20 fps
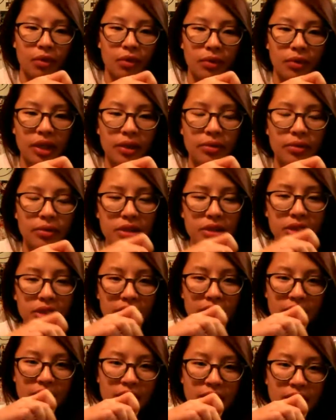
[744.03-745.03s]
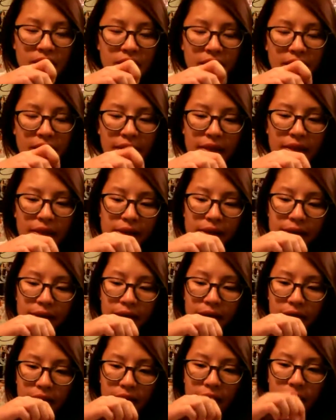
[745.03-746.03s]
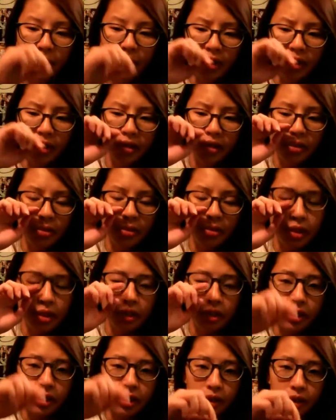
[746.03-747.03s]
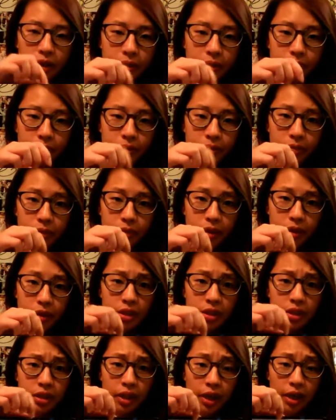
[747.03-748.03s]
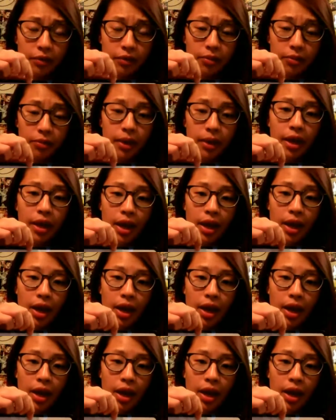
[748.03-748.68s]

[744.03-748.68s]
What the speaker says: when I was teaching, I think, yeah, I'm pretty sure it was the when I was teaching the alphabet,